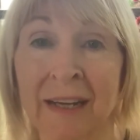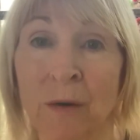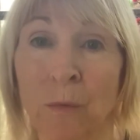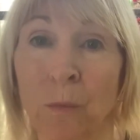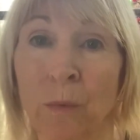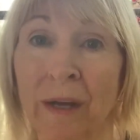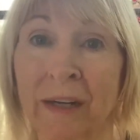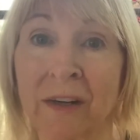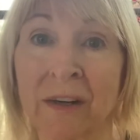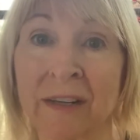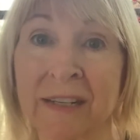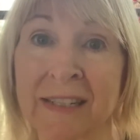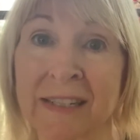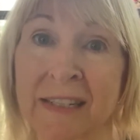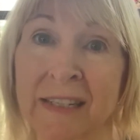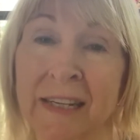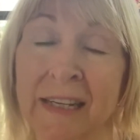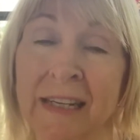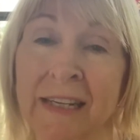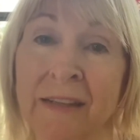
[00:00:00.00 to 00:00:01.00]
When I
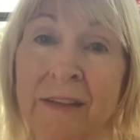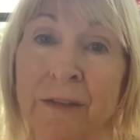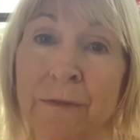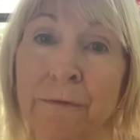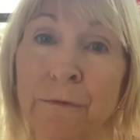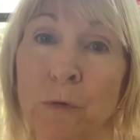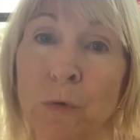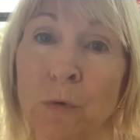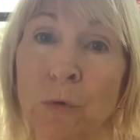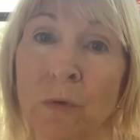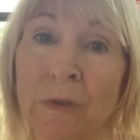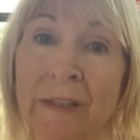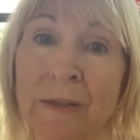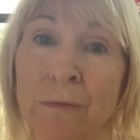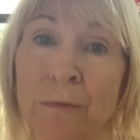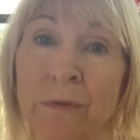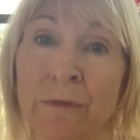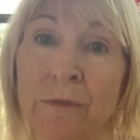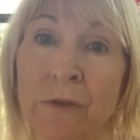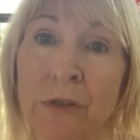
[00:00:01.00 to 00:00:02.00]
see the Fool in
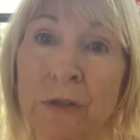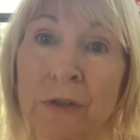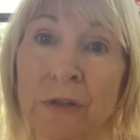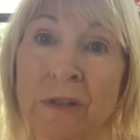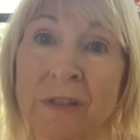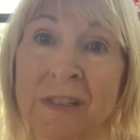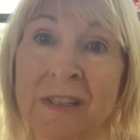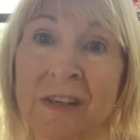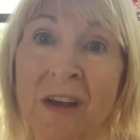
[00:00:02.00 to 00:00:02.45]
reverse,